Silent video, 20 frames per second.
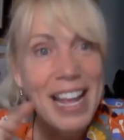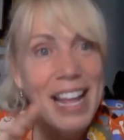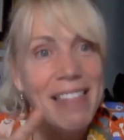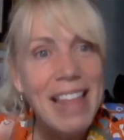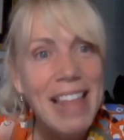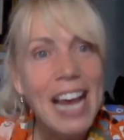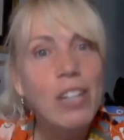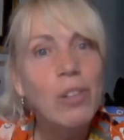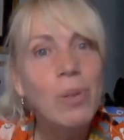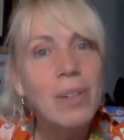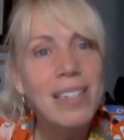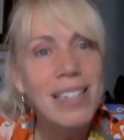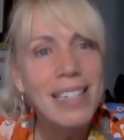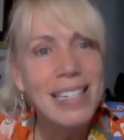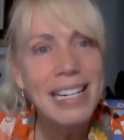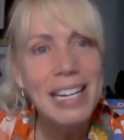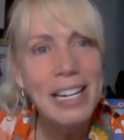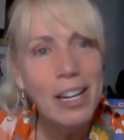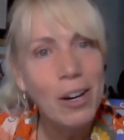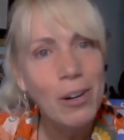That's what
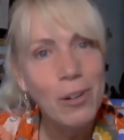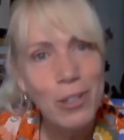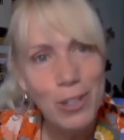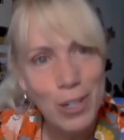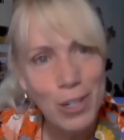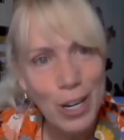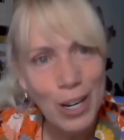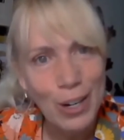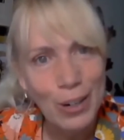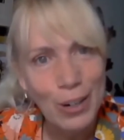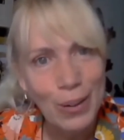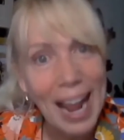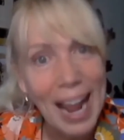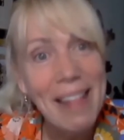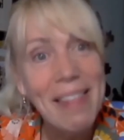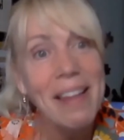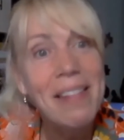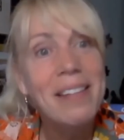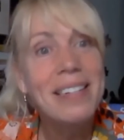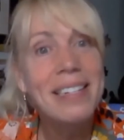CEOs do. And
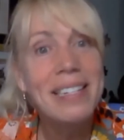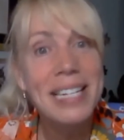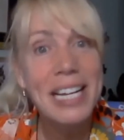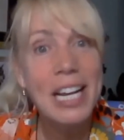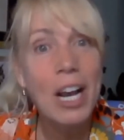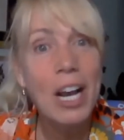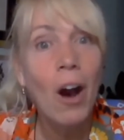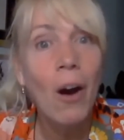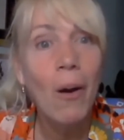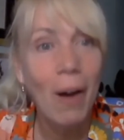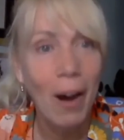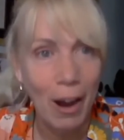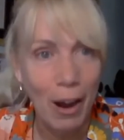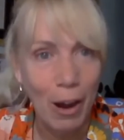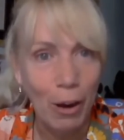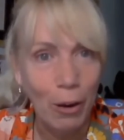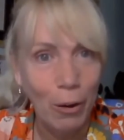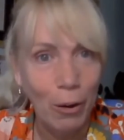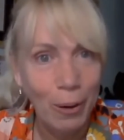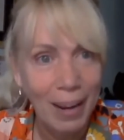then the
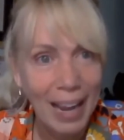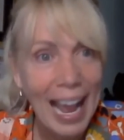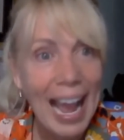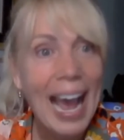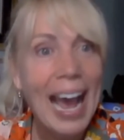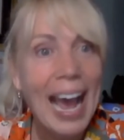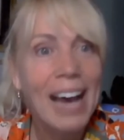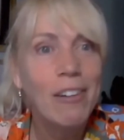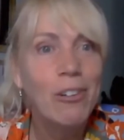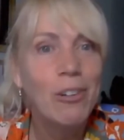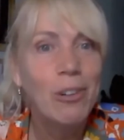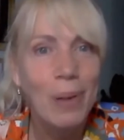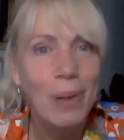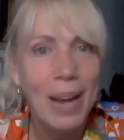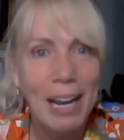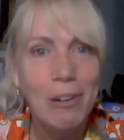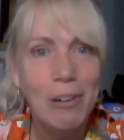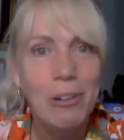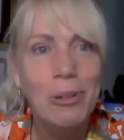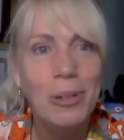COO has to
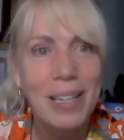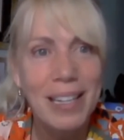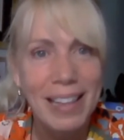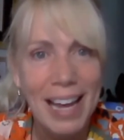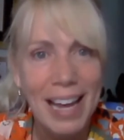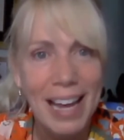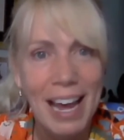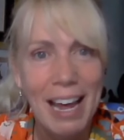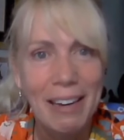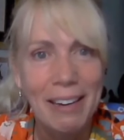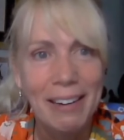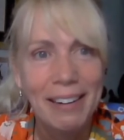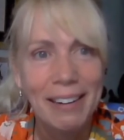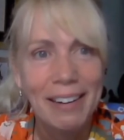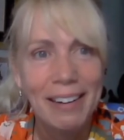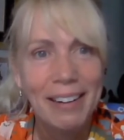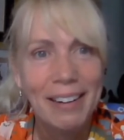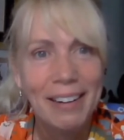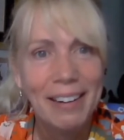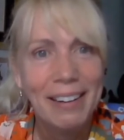actually then
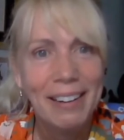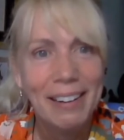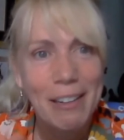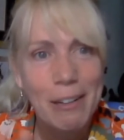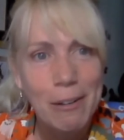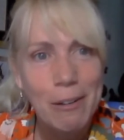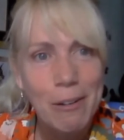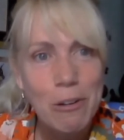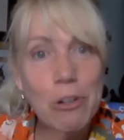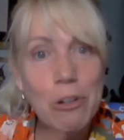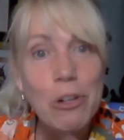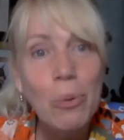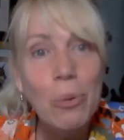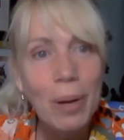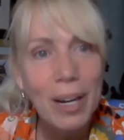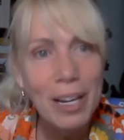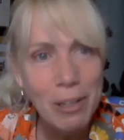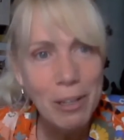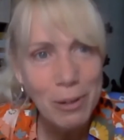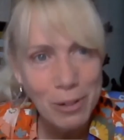do
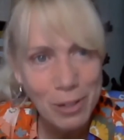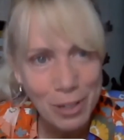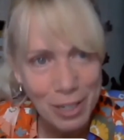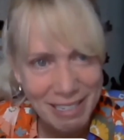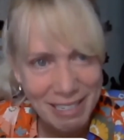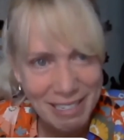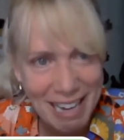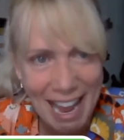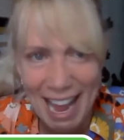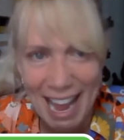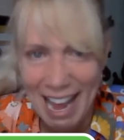what you just said.